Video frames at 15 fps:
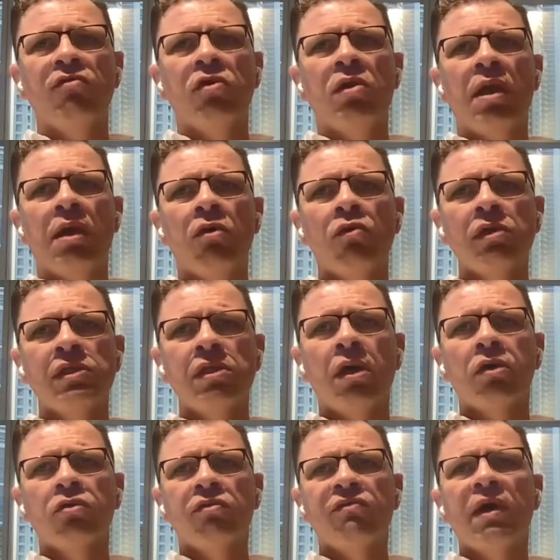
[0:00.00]
point of view. And I always
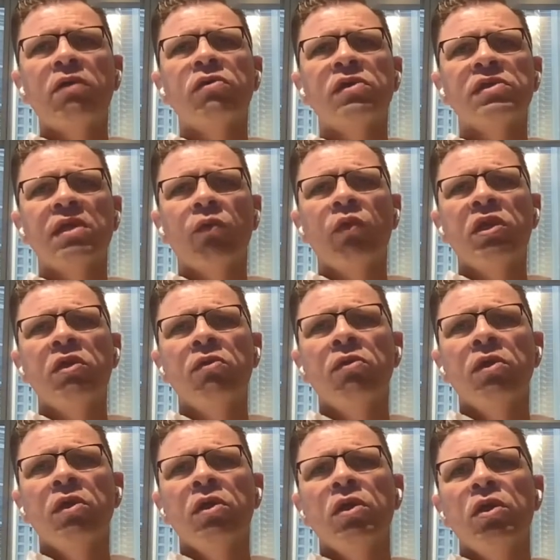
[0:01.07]
talk to founders that when
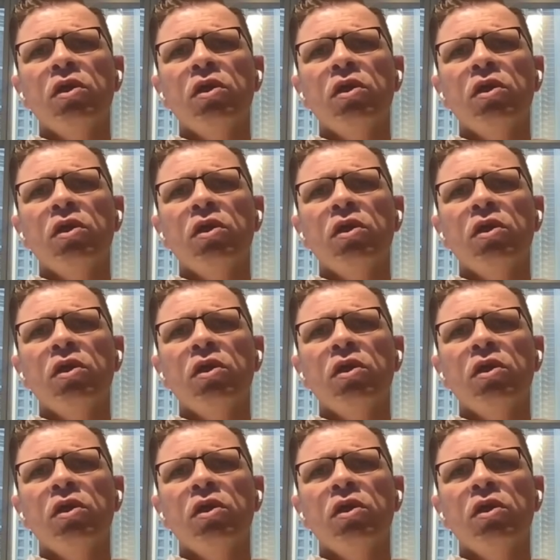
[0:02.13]
you're